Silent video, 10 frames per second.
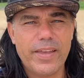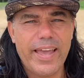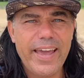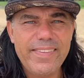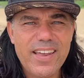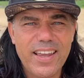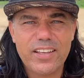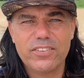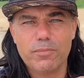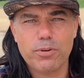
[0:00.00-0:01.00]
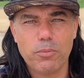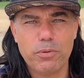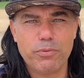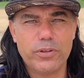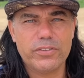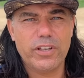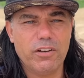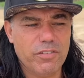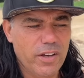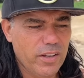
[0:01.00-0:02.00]
Analyze the problem for
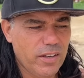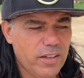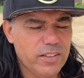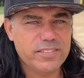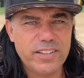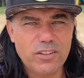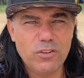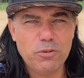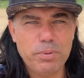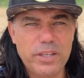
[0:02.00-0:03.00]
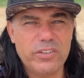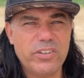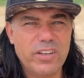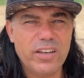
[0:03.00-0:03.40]
yourself. Sit on the beach.